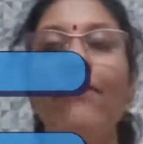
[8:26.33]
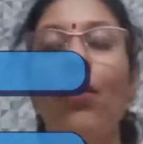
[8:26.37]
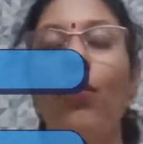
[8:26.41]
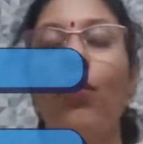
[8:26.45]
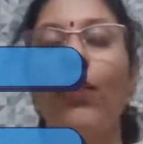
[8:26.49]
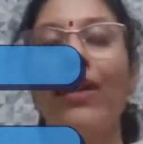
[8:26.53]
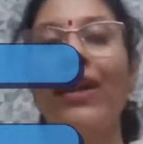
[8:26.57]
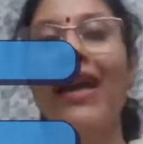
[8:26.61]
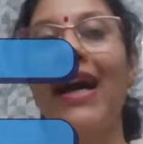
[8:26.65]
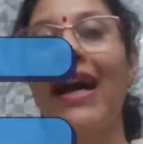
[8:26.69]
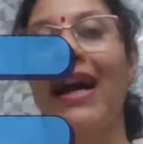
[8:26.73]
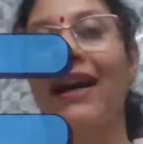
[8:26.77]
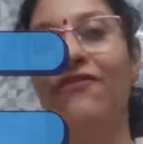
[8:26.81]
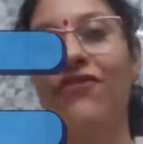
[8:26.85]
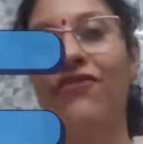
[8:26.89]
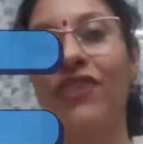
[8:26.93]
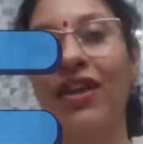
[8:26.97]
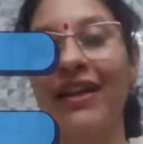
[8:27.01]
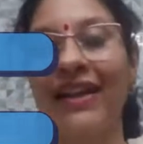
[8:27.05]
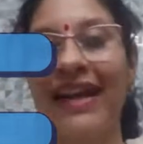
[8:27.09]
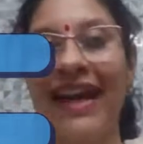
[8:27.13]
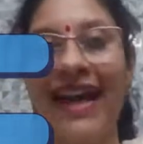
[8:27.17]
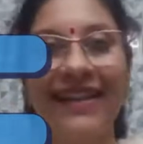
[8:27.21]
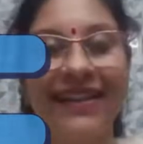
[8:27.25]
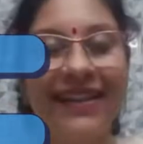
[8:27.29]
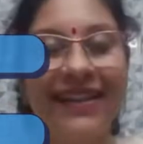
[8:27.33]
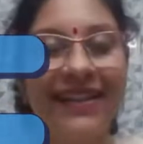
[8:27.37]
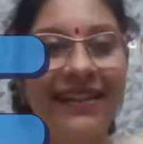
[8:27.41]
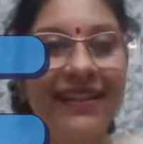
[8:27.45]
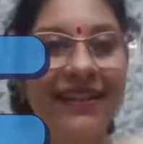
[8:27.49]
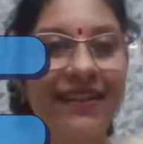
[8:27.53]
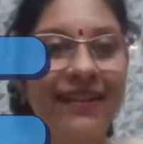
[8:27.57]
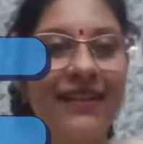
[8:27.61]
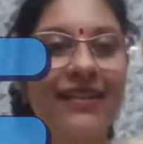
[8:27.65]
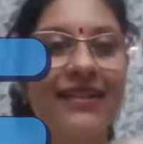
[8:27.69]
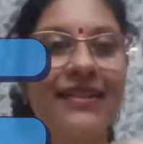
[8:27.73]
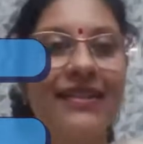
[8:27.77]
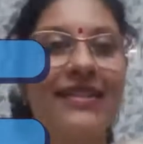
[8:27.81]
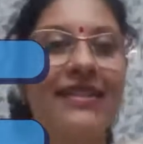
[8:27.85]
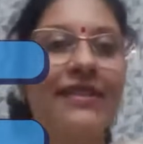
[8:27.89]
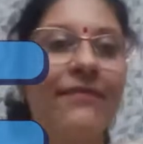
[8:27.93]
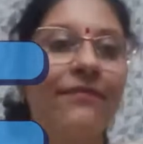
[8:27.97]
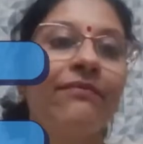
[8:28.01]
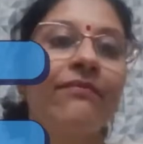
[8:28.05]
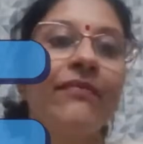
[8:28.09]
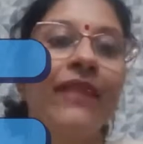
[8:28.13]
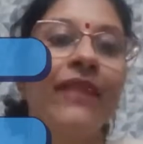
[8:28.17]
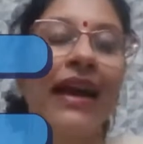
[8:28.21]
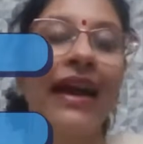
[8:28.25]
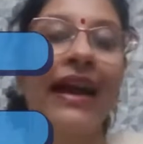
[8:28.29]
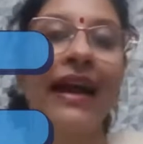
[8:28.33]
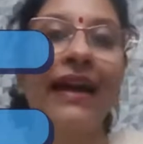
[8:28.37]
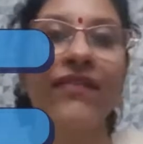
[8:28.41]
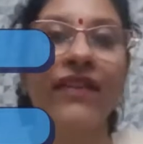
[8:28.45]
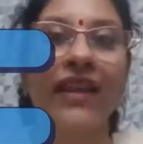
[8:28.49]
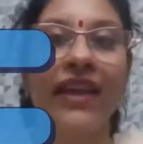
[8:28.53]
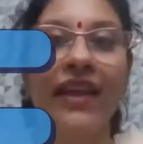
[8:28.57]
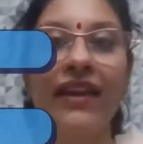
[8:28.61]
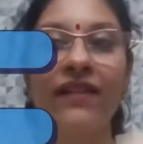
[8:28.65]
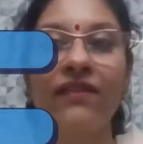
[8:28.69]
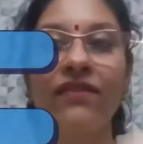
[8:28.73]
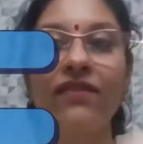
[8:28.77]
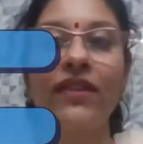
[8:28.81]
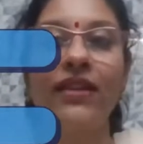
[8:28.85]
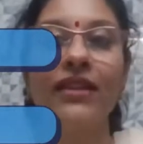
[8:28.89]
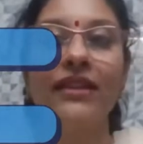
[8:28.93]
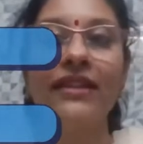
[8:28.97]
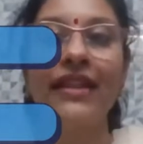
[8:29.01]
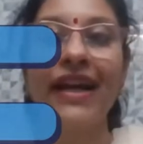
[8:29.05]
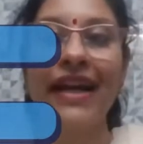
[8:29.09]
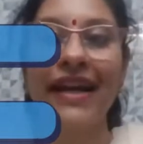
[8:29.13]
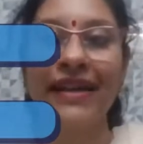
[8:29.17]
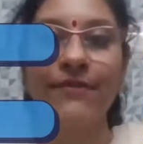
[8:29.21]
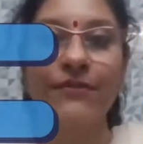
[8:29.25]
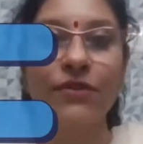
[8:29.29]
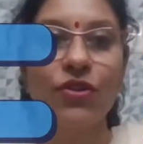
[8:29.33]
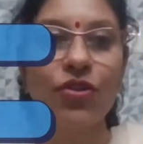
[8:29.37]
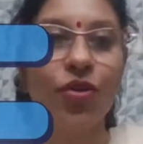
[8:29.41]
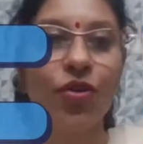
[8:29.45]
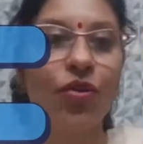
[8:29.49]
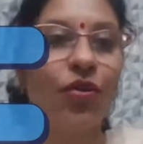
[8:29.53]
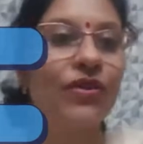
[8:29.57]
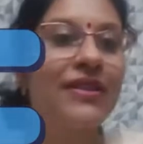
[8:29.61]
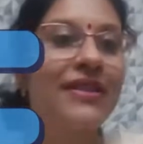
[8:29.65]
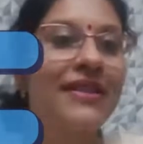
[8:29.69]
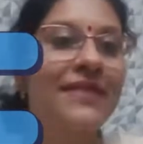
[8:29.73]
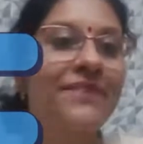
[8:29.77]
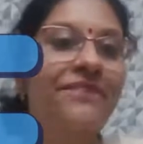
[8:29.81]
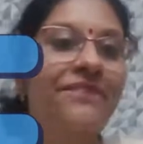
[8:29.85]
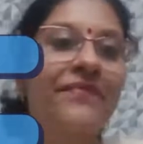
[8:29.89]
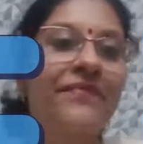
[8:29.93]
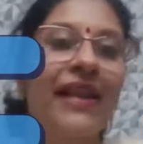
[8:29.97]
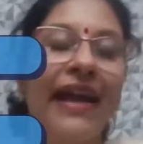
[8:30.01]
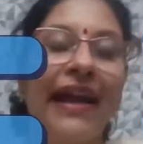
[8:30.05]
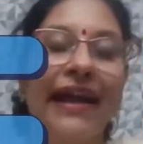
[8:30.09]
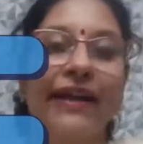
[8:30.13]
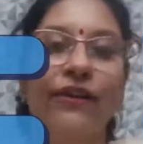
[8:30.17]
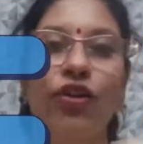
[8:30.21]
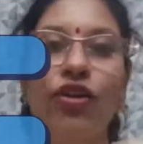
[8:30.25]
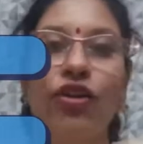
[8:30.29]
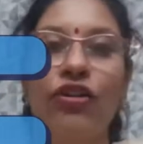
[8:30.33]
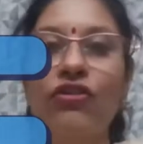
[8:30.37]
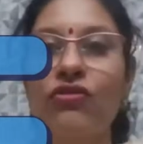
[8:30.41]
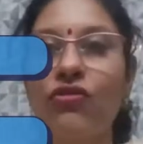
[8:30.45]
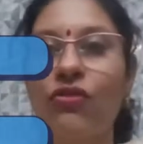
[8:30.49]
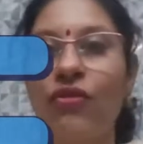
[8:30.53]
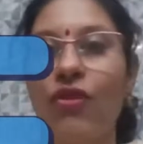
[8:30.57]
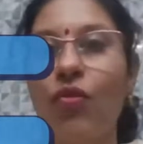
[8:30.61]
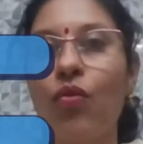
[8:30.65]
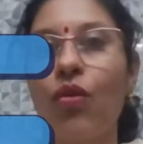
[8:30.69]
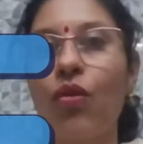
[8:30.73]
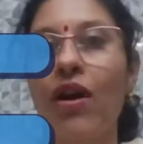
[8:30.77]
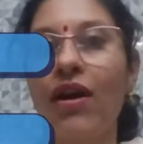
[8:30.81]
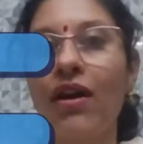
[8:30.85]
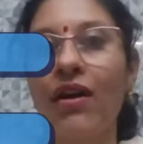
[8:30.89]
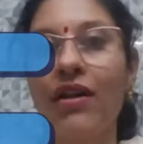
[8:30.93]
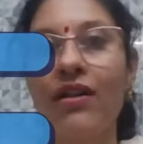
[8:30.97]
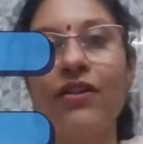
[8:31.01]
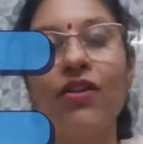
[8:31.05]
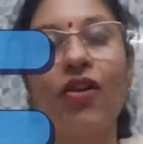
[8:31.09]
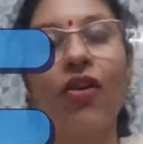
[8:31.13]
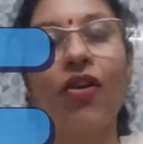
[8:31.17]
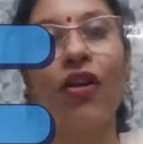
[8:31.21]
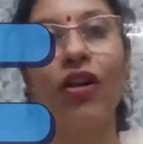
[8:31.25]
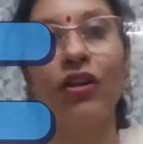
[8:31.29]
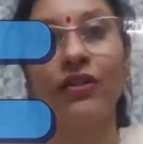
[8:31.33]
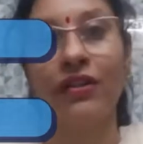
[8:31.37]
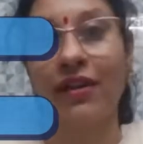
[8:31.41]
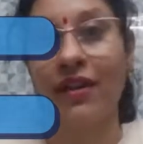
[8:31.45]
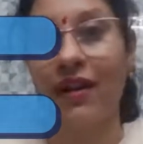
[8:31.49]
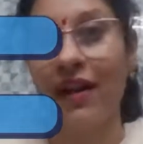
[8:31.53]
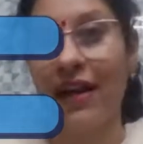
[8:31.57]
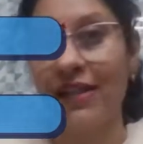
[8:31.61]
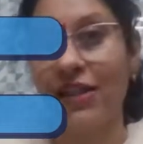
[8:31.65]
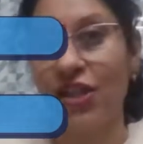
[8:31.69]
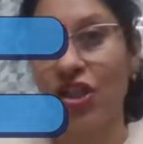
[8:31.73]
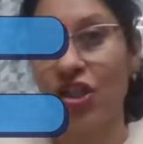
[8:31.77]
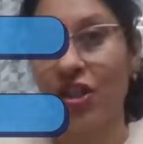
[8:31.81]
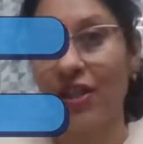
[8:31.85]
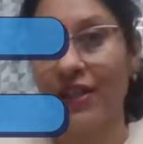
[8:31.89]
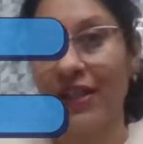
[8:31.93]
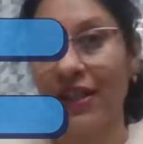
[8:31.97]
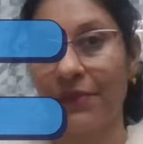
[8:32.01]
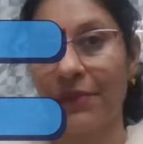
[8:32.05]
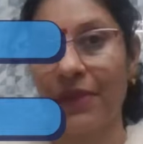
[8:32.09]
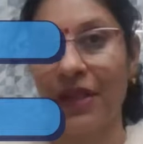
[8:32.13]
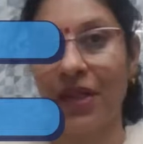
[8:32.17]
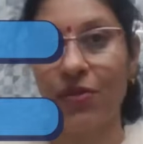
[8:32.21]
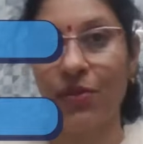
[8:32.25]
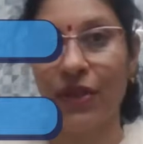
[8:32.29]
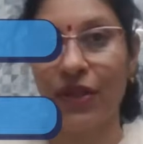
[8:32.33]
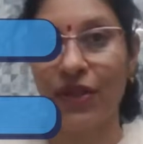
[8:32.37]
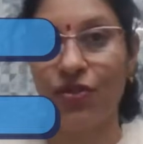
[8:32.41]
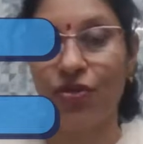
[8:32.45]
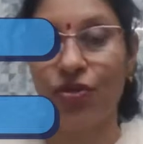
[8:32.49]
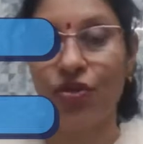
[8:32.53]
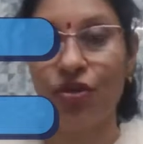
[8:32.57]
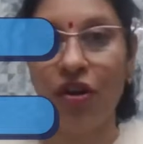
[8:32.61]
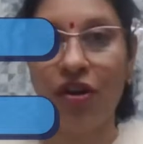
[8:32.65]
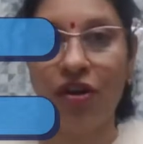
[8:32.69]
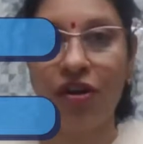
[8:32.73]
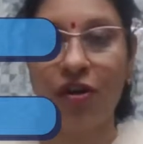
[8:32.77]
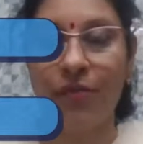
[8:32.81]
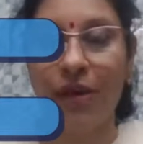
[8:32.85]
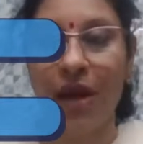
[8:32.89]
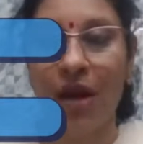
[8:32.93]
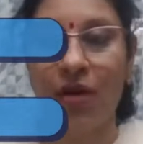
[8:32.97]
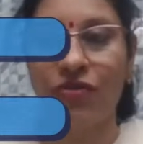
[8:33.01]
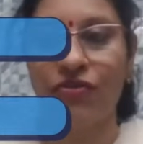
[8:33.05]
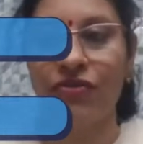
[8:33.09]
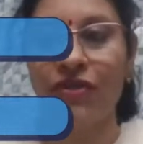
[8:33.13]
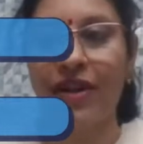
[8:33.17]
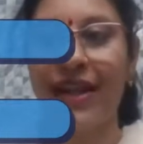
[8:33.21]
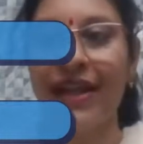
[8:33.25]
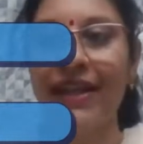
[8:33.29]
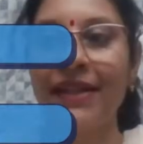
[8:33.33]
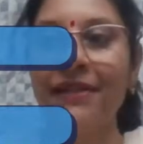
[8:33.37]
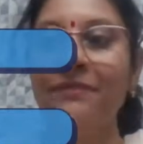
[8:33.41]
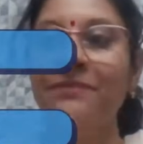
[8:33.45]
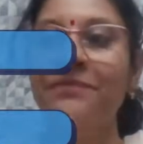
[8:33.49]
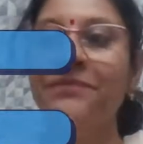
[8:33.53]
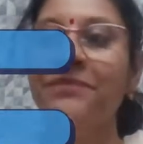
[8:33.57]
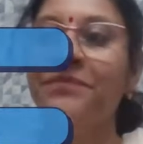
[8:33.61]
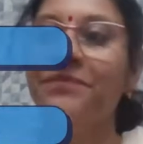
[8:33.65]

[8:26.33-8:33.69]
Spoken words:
We have the characters, and then the time zones, and also the world or the culture that we are going to talk about, right?